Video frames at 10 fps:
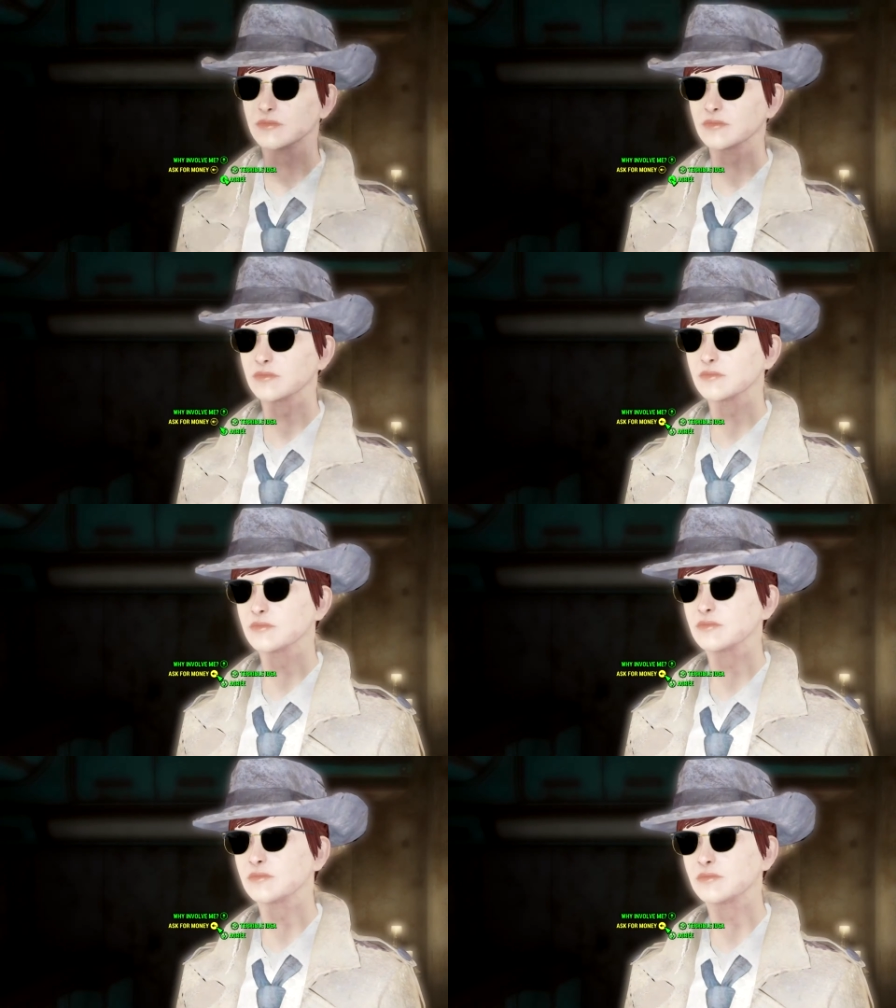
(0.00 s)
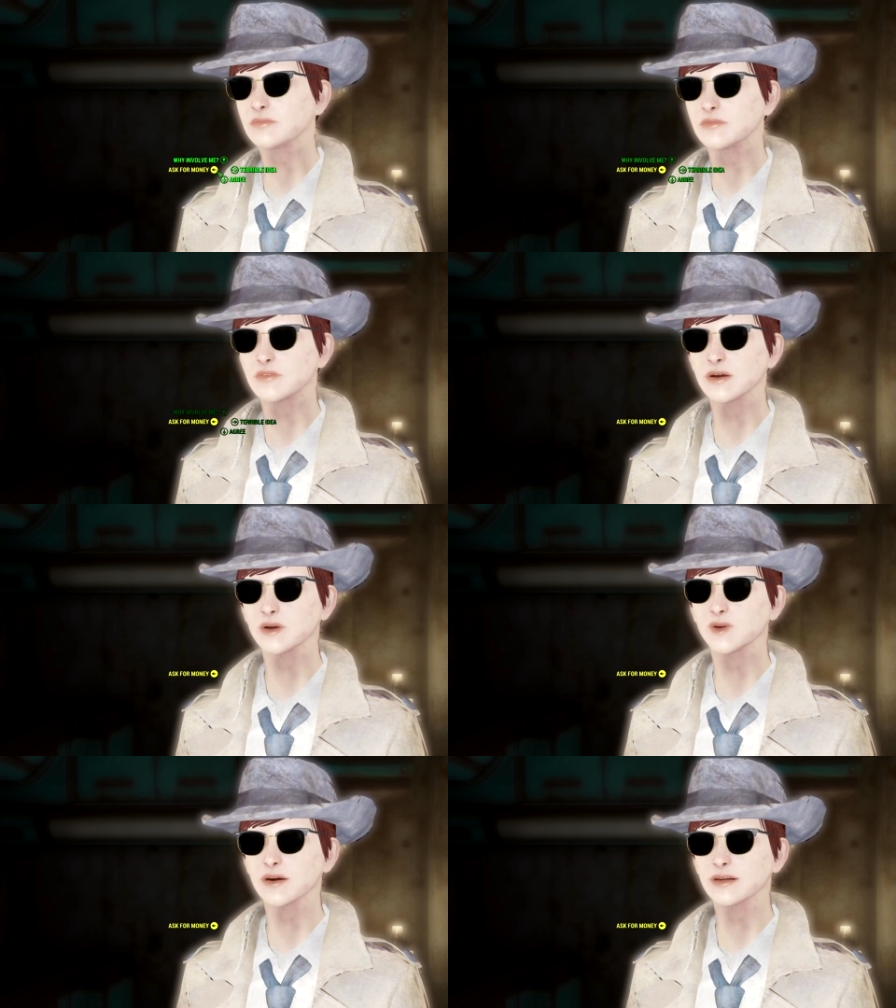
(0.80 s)
Okay, awesome money. If the
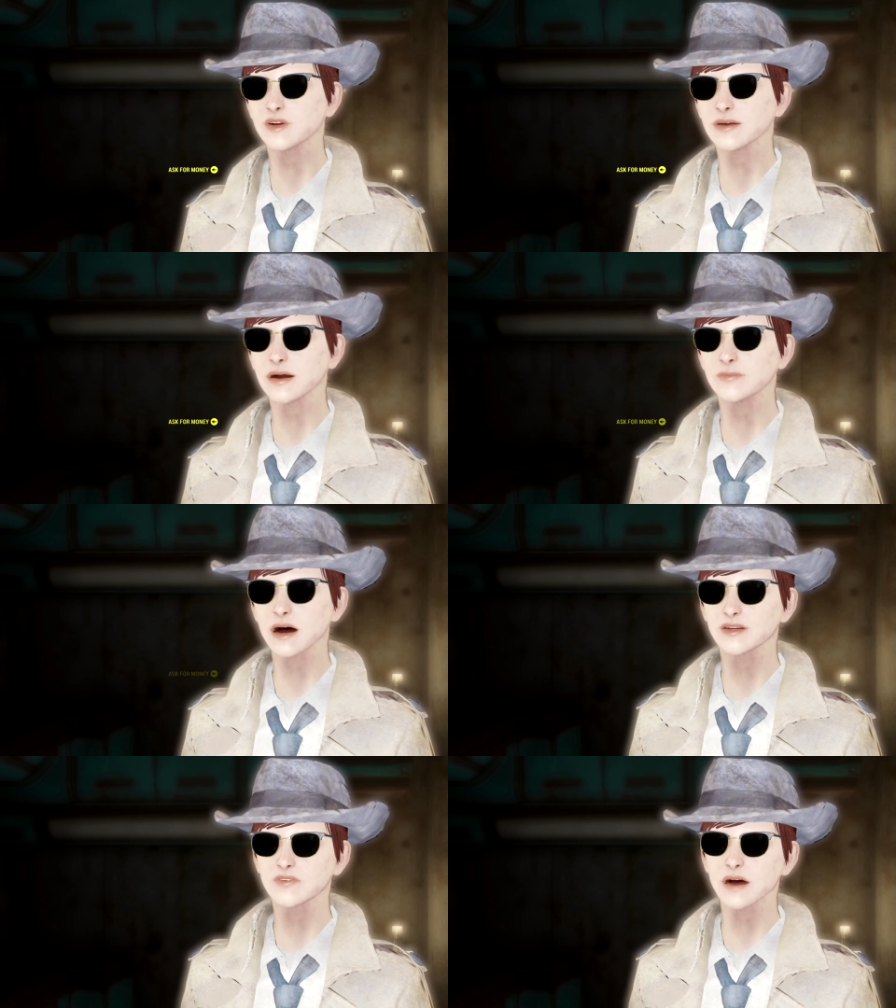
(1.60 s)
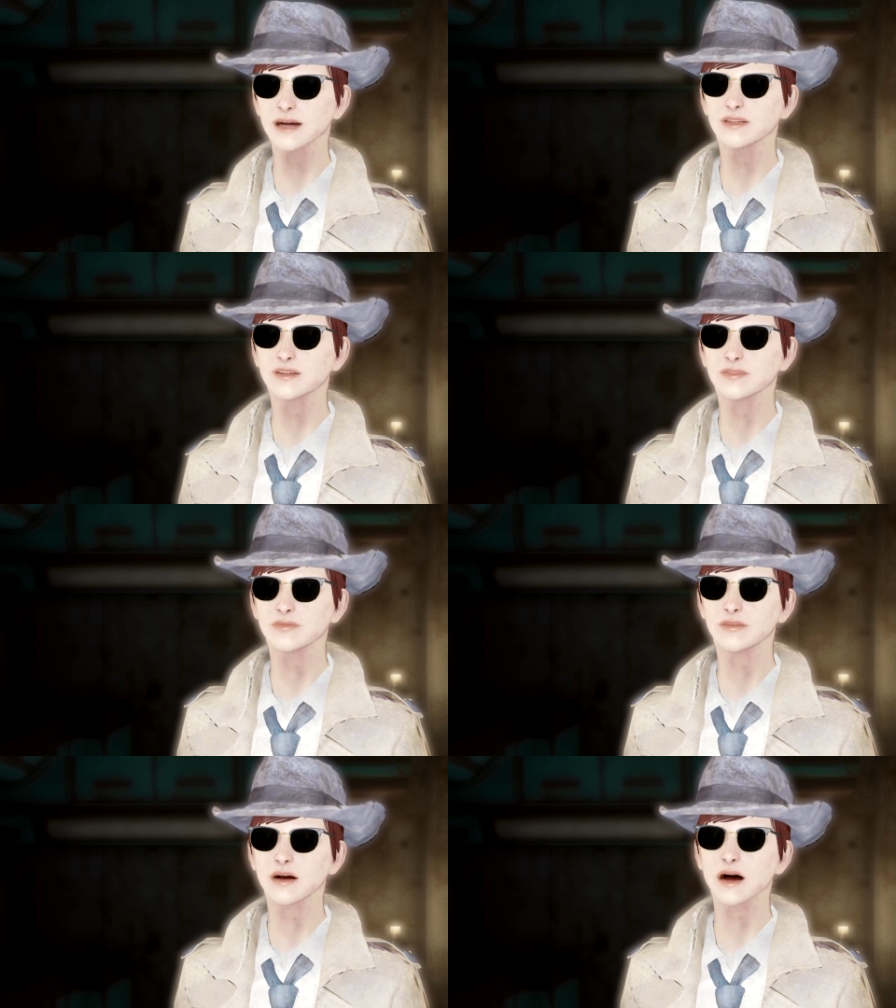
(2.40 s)
goons are getting paid to fight.
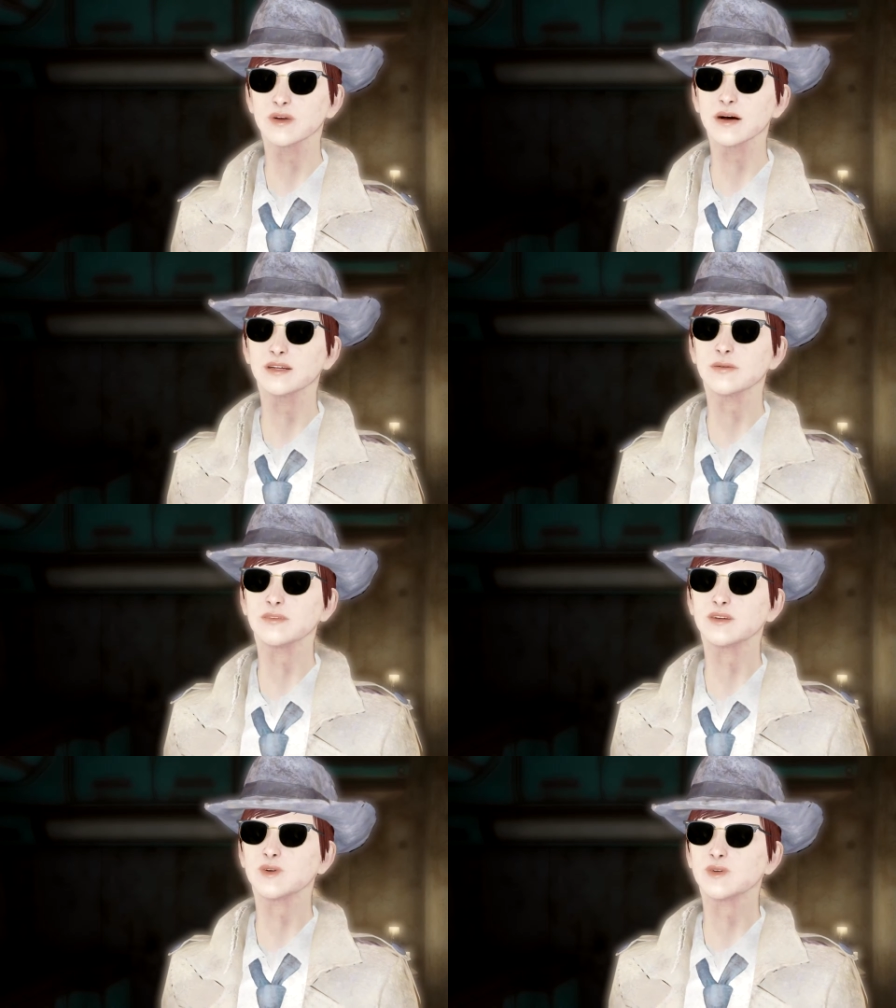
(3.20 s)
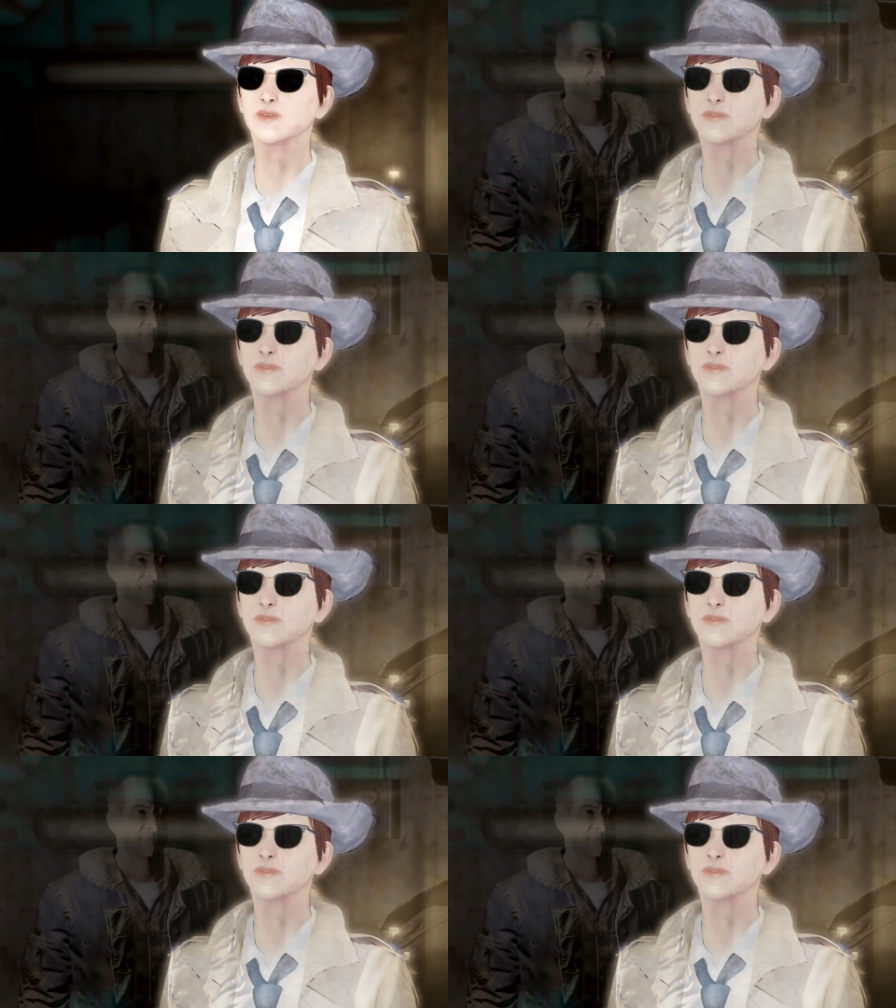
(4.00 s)
I want some too.